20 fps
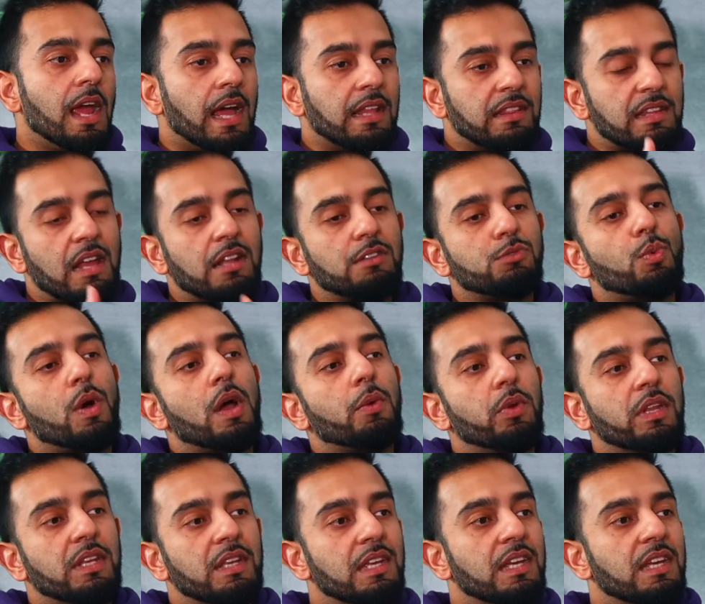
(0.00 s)
And that is why
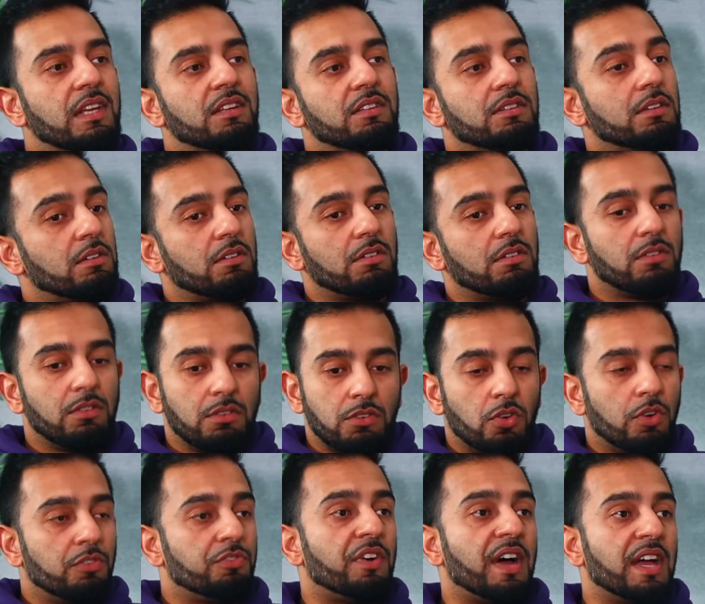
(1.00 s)
we need
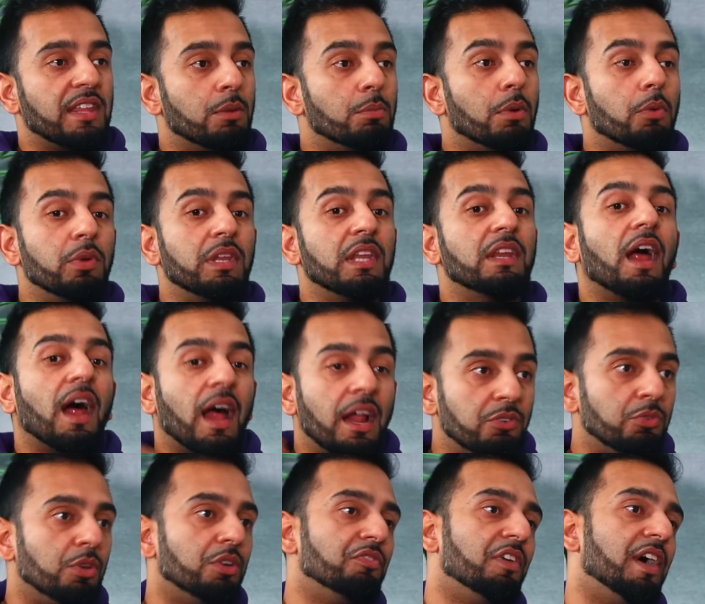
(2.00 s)
not Pfida, but we need
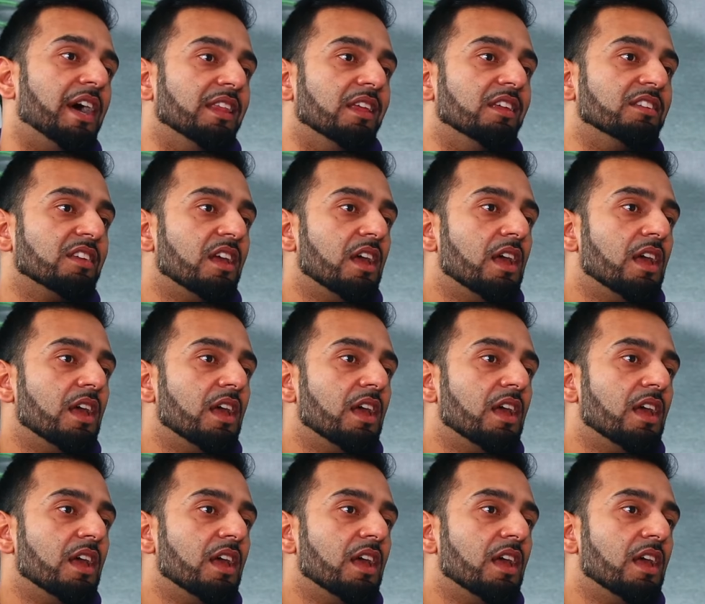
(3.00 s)
100 Pfidas.